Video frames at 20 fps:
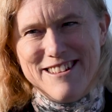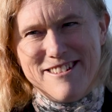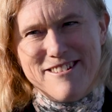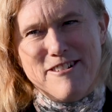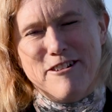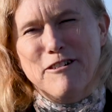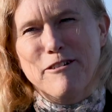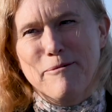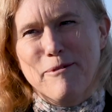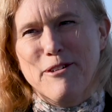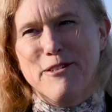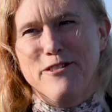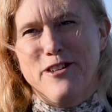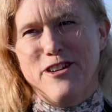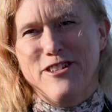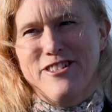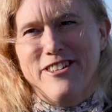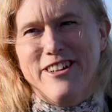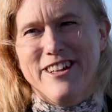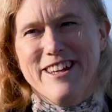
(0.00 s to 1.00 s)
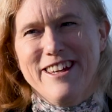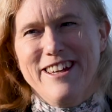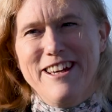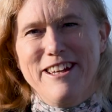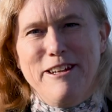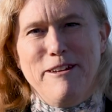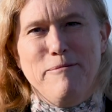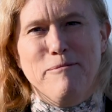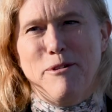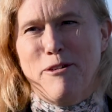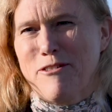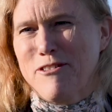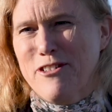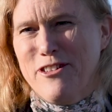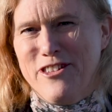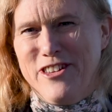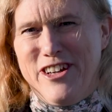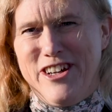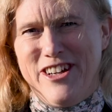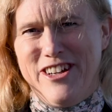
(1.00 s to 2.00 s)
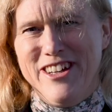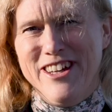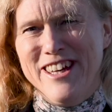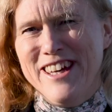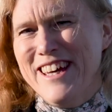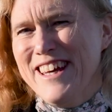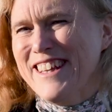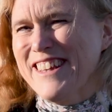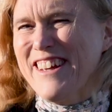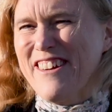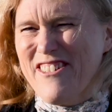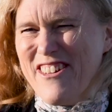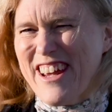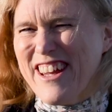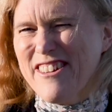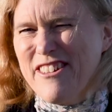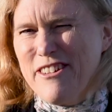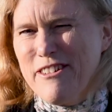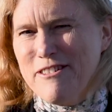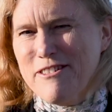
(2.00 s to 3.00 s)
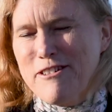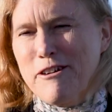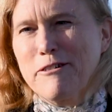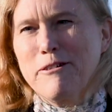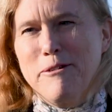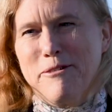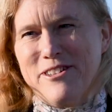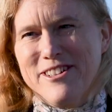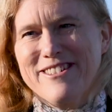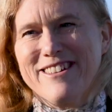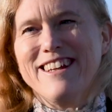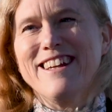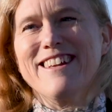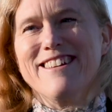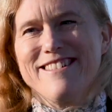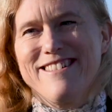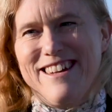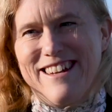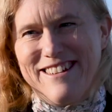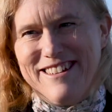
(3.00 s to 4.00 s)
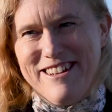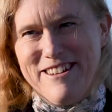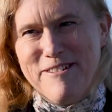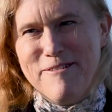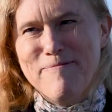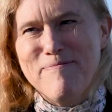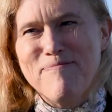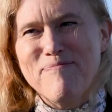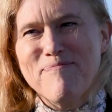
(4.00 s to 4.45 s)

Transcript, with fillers: at Stockholm University and I'm also the director of Stockholm Resilience Center.